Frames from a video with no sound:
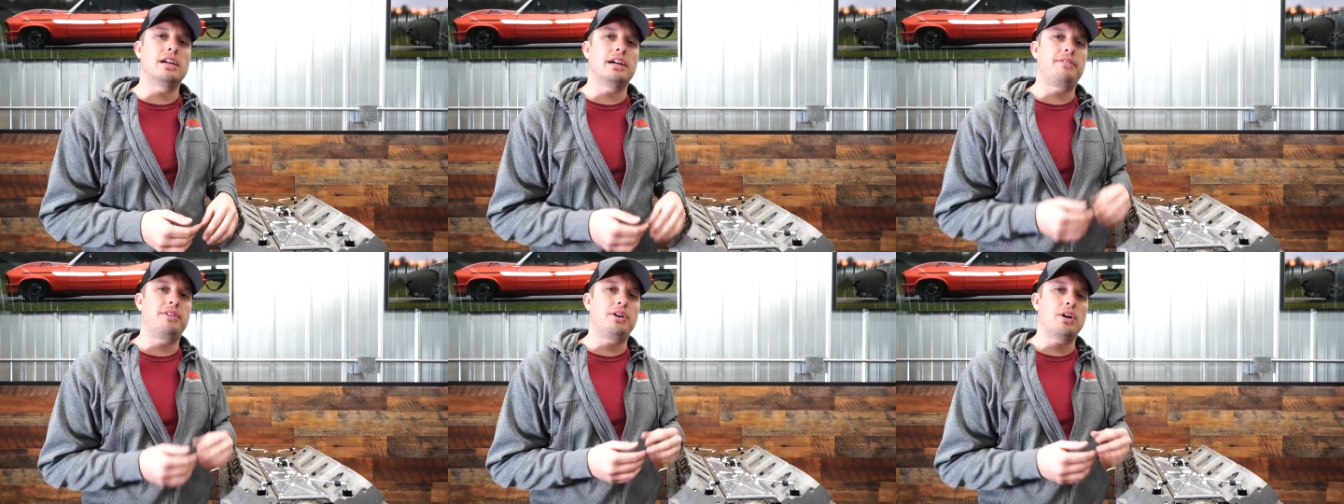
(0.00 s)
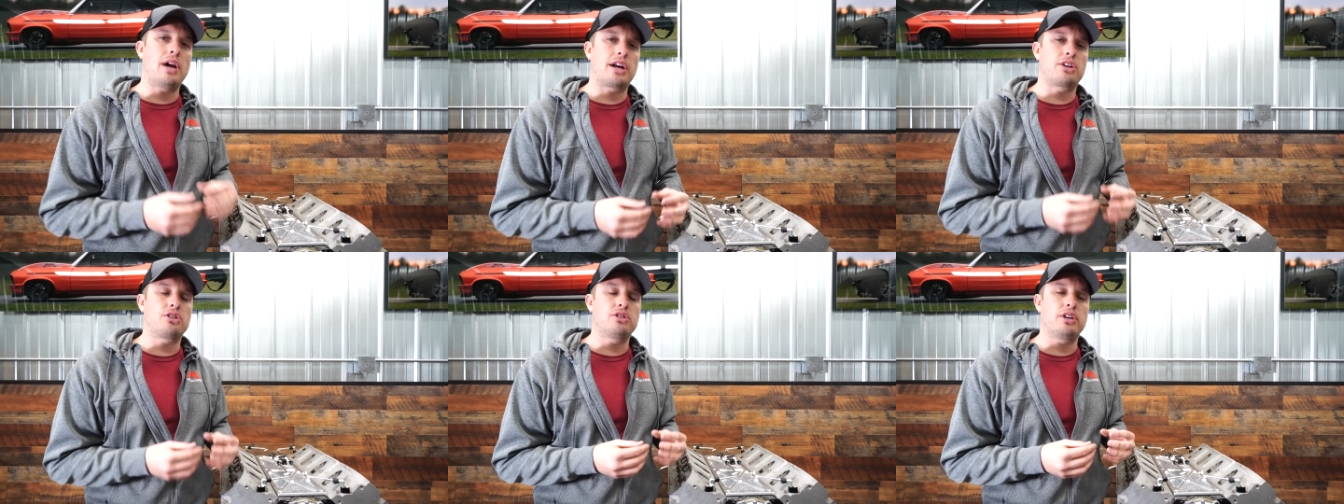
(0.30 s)
If
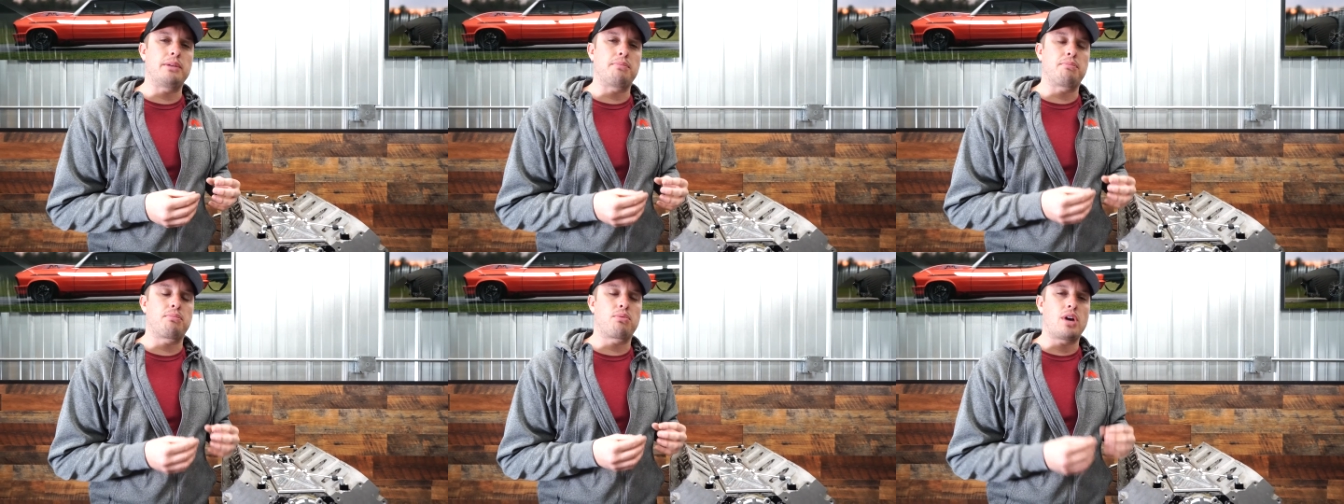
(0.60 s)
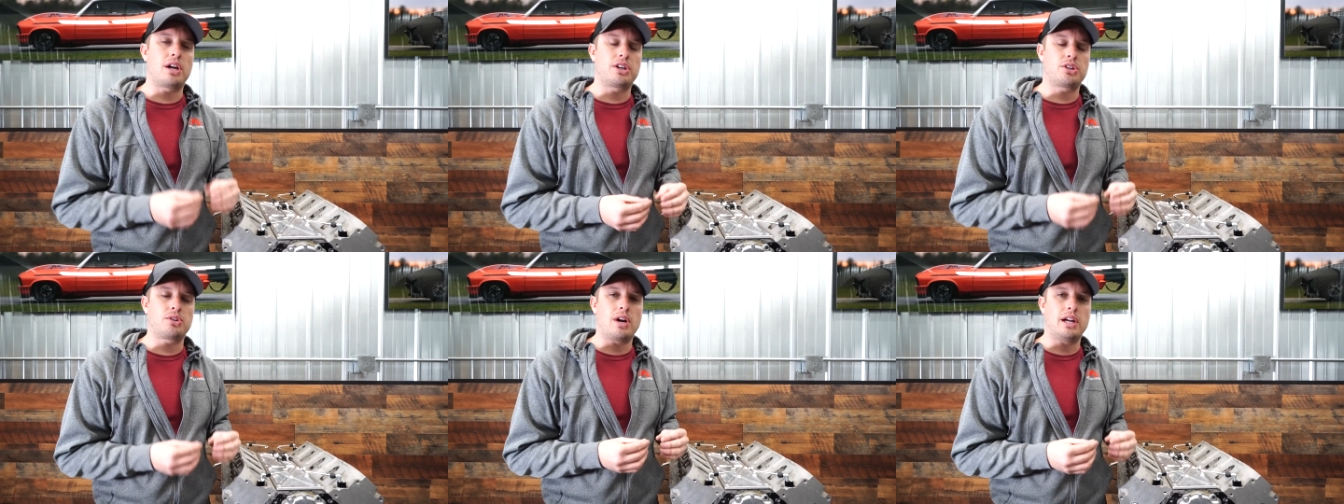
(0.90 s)
you're actually
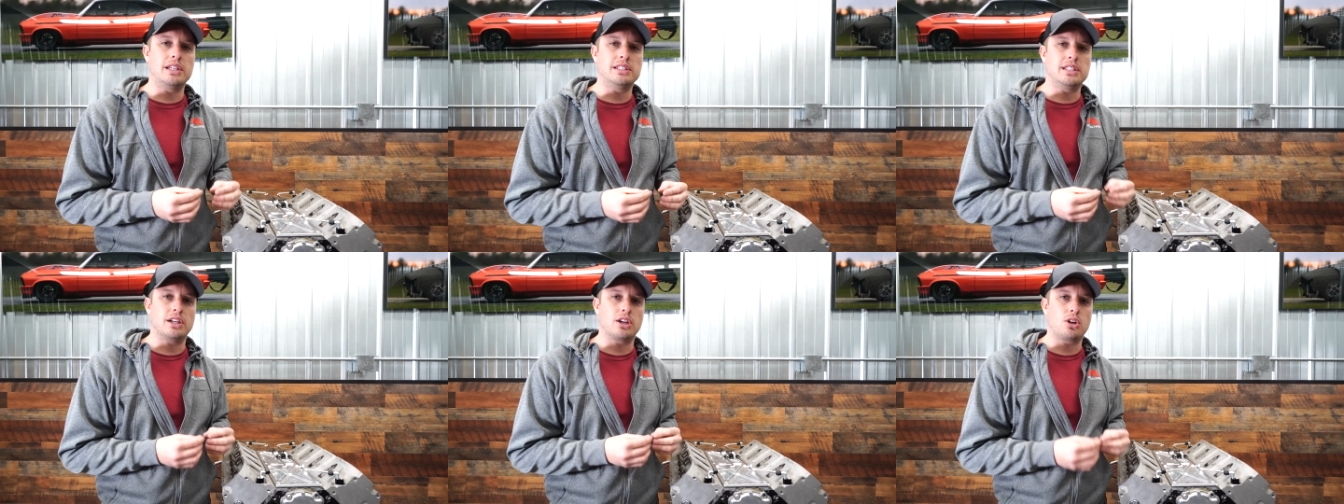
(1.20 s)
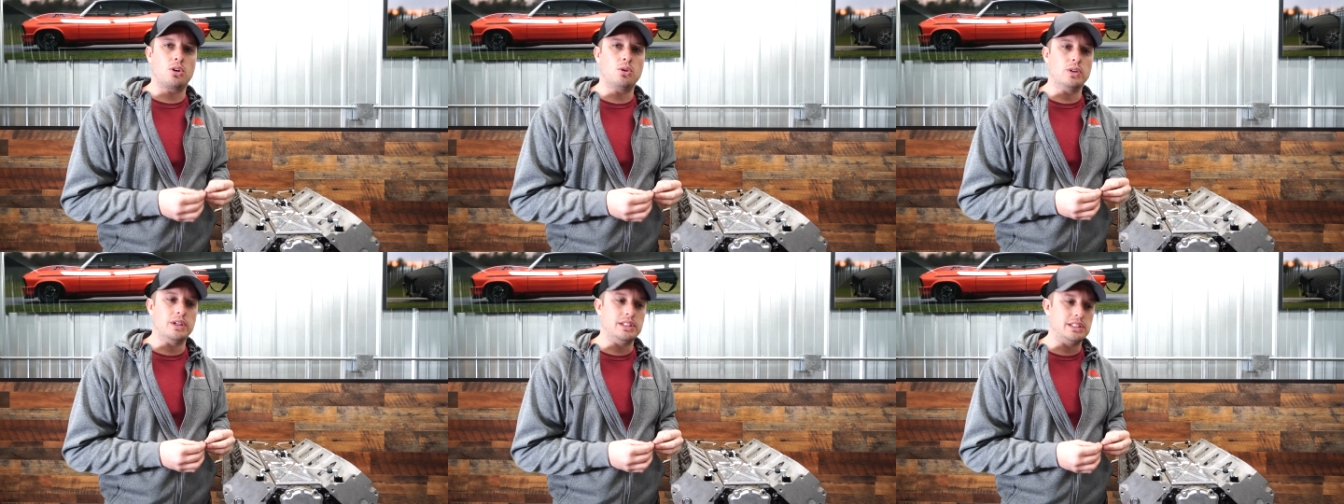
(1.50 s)
pressurizing a
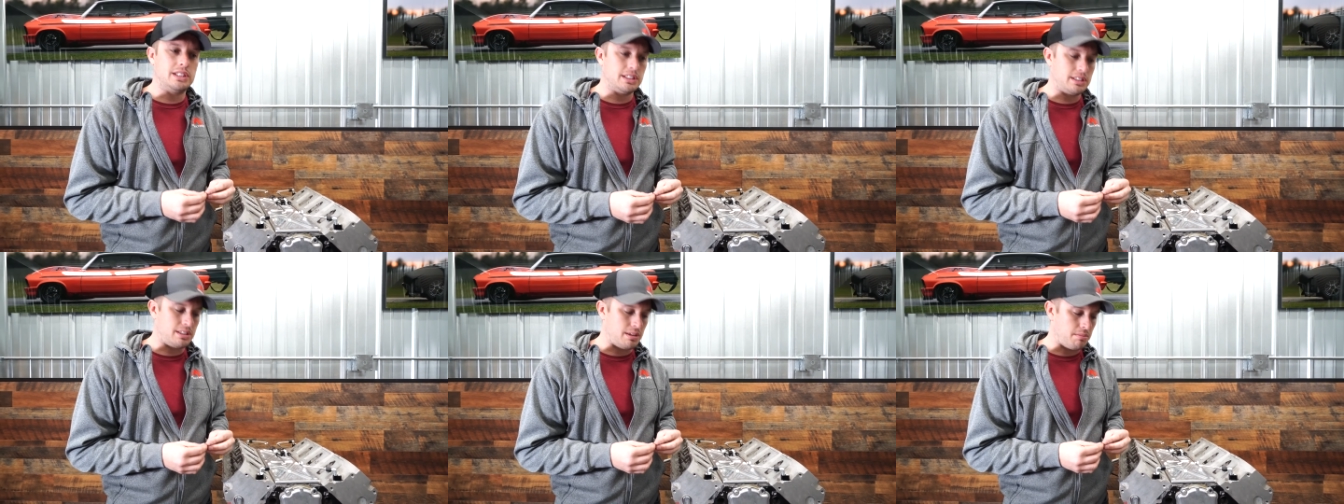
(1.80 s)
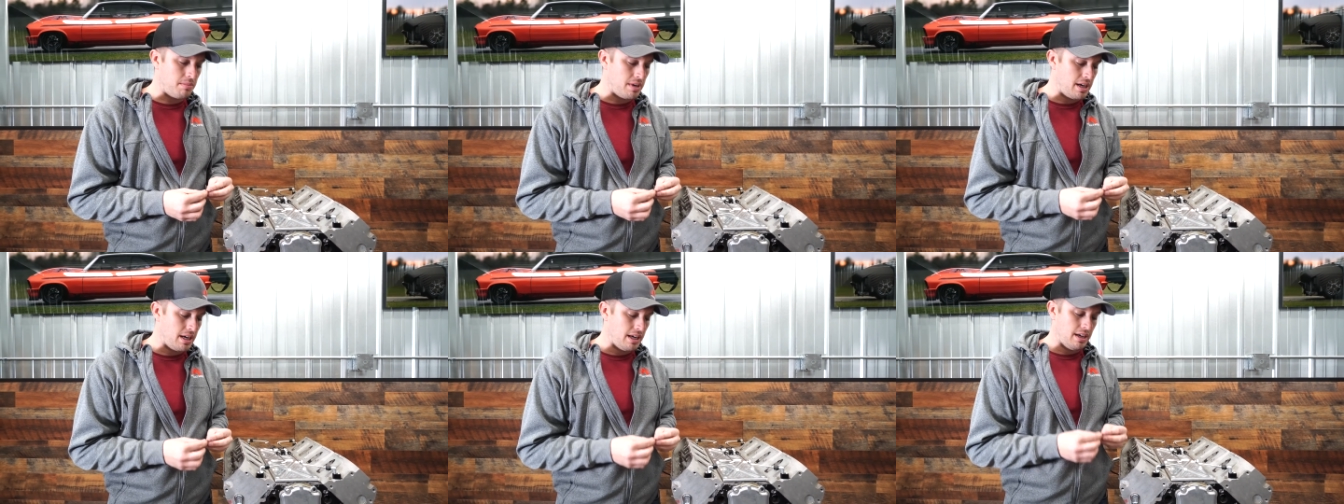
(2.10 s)
cooling
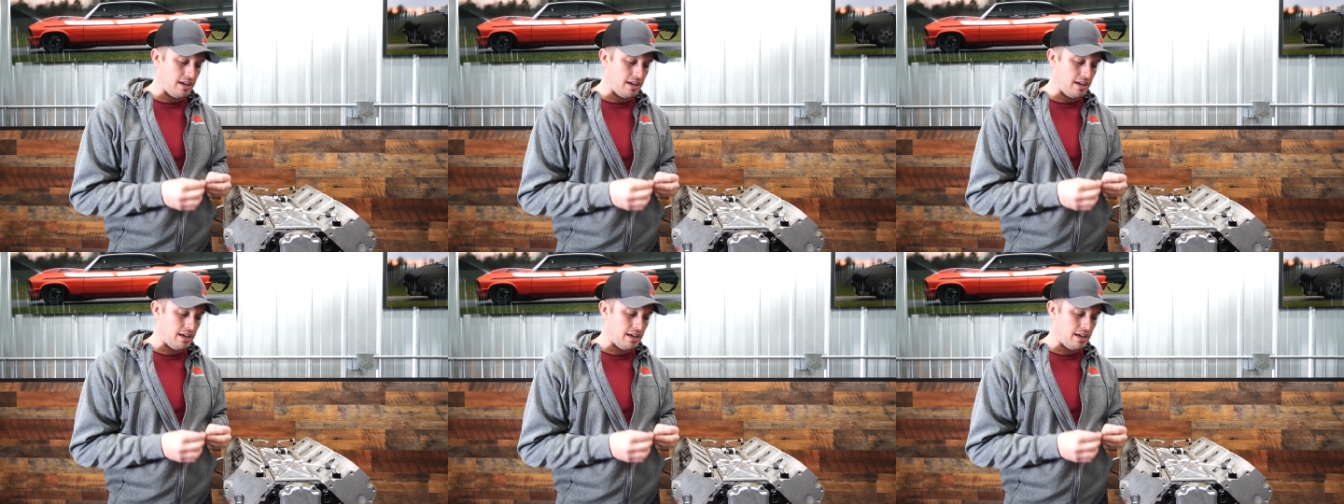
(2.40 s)
system,